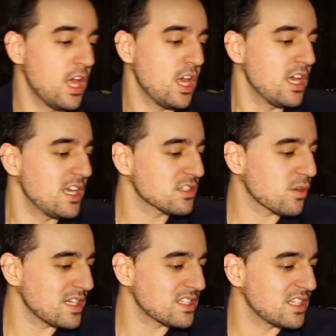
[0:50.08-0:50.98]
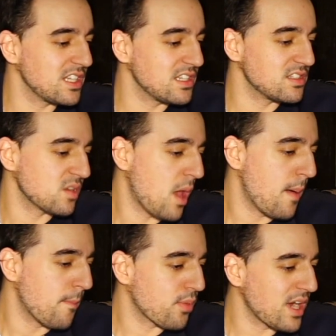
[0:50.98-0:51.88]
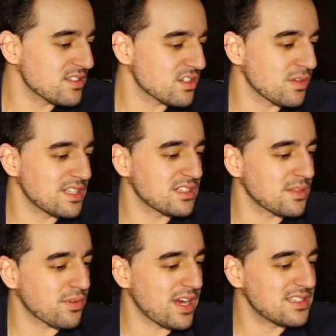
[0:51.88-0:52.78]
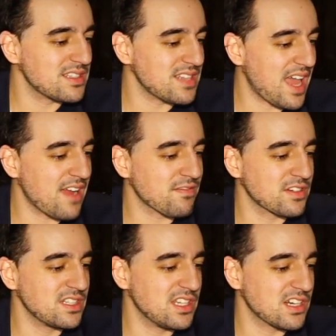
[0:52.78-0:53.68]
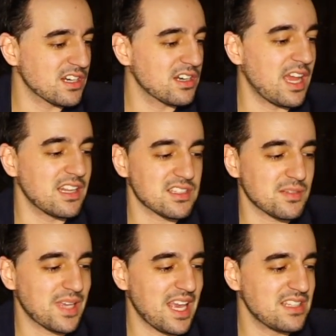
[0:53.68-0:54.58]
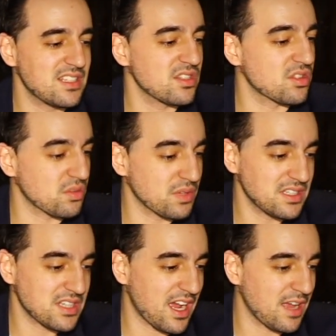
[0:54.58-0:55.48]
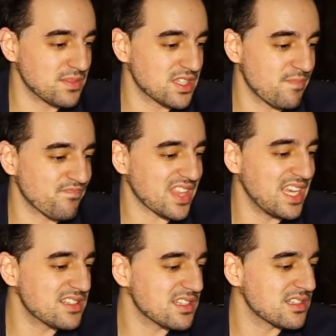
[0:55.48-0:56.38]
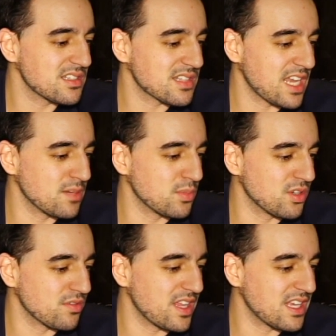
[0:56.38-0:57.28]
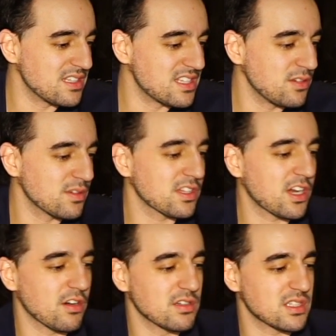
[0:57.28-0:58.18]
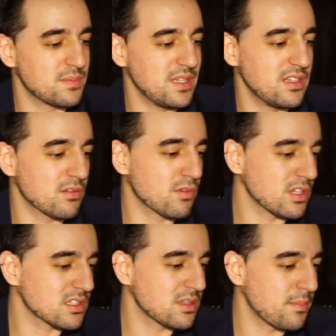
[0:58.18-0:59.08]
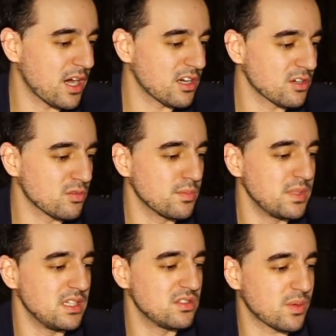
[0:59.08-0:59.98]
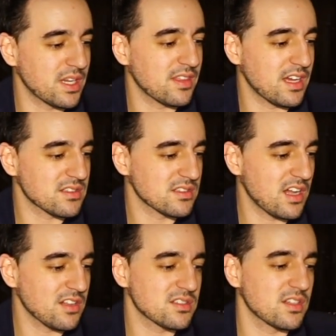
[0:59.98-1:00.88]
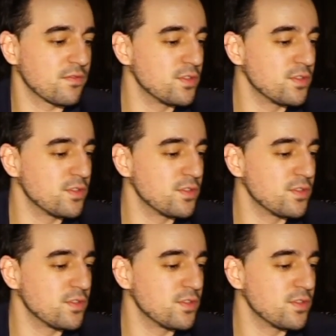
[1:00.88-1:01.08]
His question is, brands are raising the prices every year and in some cases 3 times. Is this sustainable? If they continue at the current speed, a Rolex Submariner will be $20,000 in a few